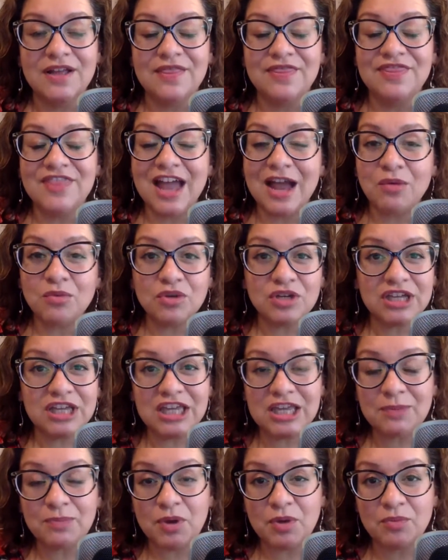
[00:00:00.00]
that will
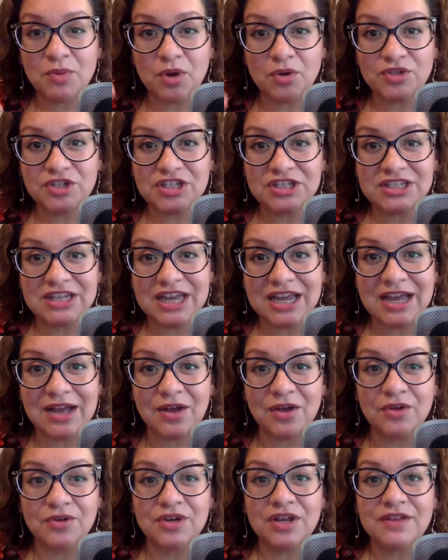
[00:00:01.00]
keep ammonia
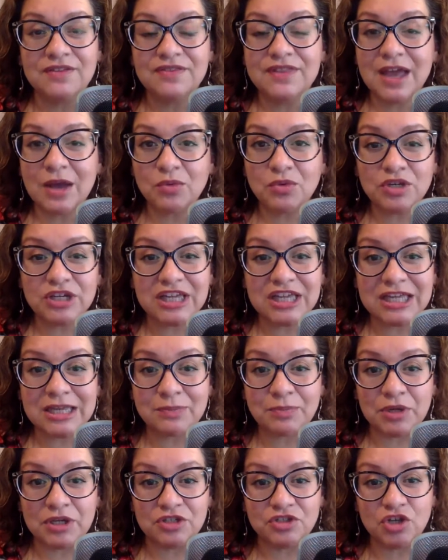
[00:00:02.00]
down that will
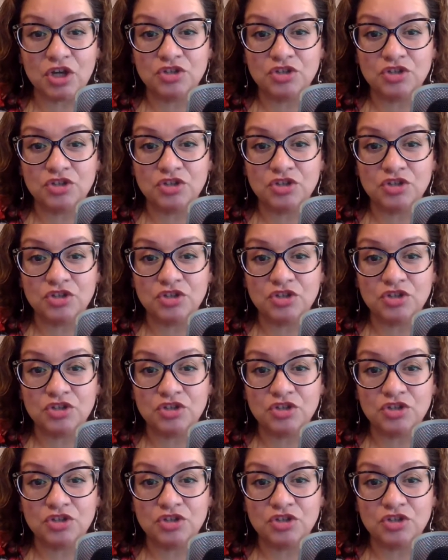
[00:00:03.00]
keep a,